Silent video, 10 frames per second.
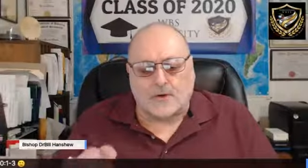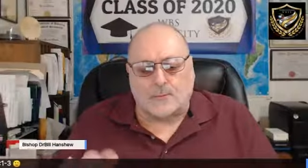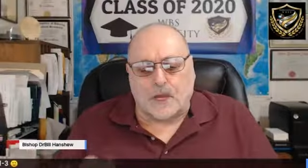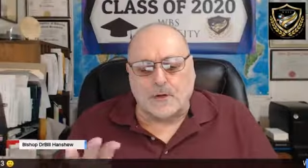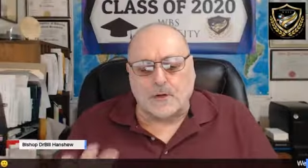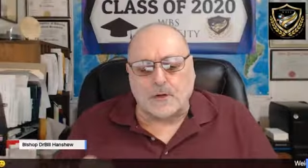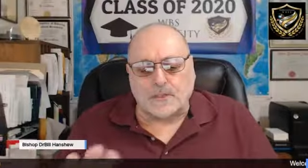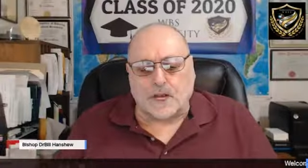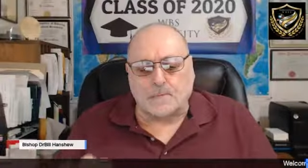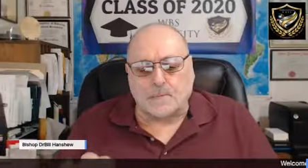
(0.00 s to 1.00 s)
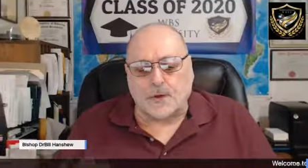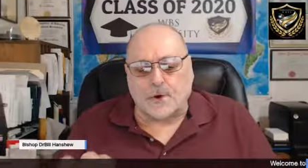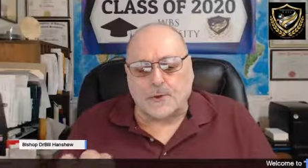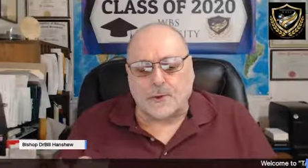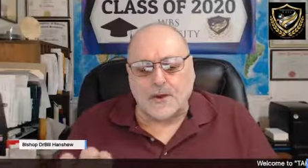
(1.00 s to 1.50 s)
peter 2
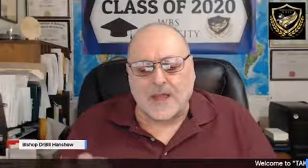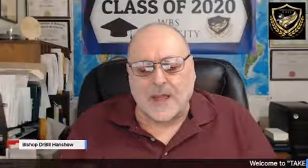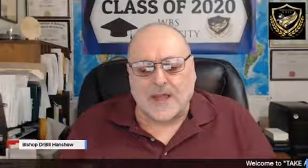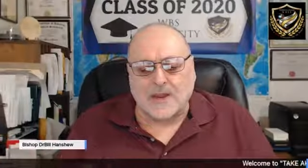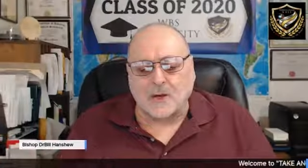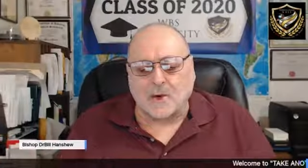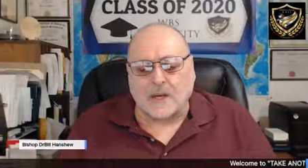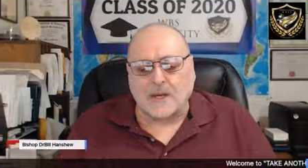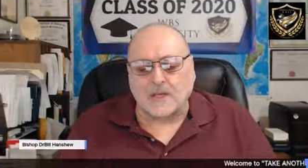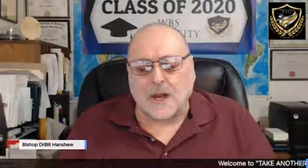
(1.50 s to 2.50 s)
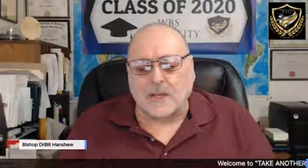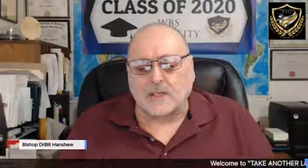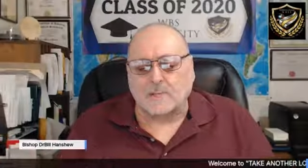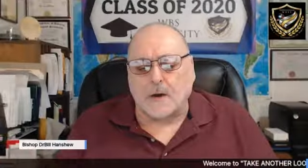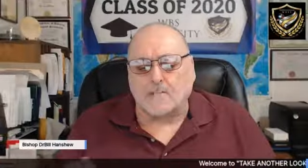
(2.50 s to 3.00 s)
peter 3 8 new king
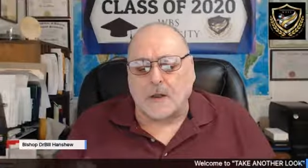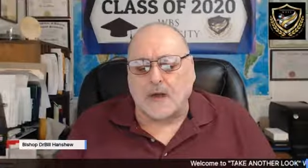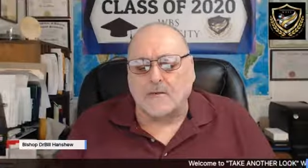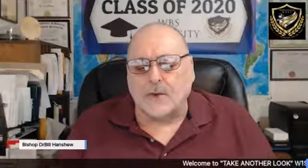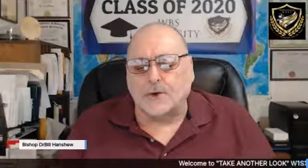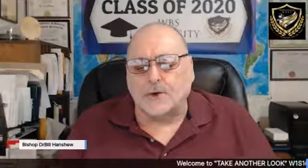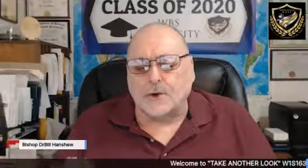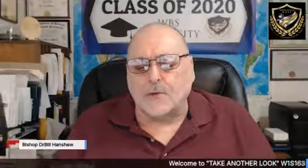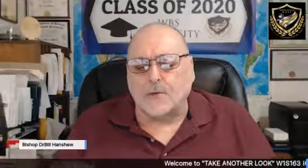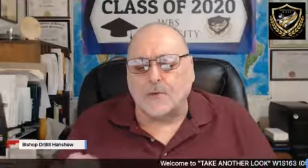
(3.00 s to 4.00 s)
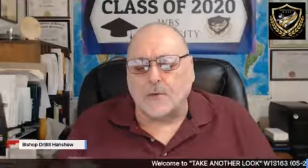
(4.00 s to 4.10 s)
james but beloved do